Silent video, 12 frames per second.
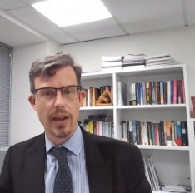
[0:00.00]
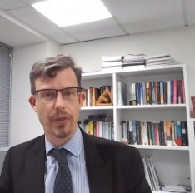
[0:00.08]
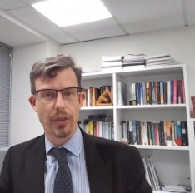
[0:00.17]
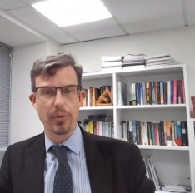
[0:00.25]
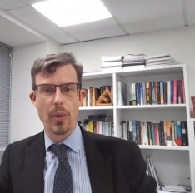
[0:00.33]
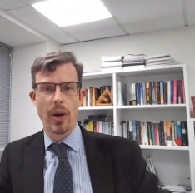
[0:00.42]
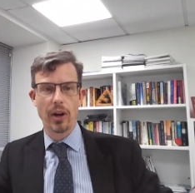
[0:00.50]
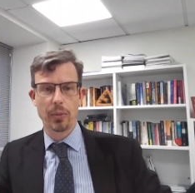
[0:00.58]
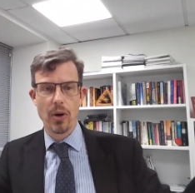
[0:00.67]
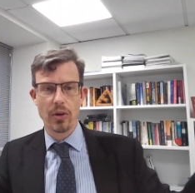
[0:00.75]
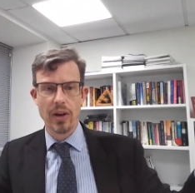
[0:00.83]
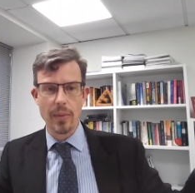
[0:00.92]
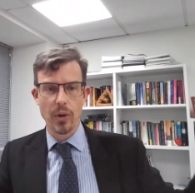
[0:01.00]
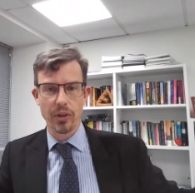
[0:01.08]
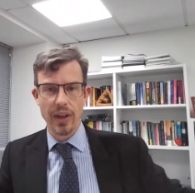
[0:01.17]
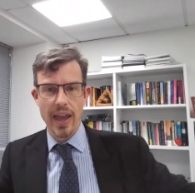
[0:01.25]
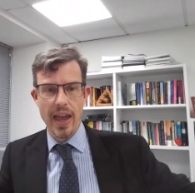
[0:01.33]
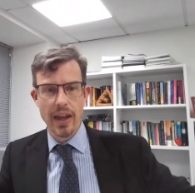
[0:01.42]
If the Three Waters program
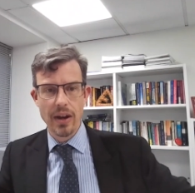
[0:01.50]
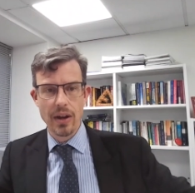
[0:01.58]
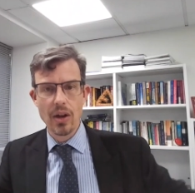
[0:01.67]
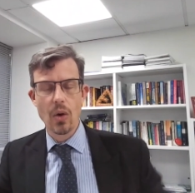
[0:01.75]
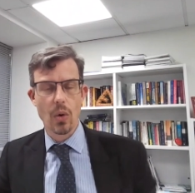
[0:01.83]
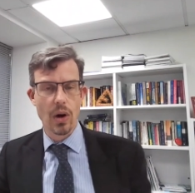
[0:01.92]
goes ahead,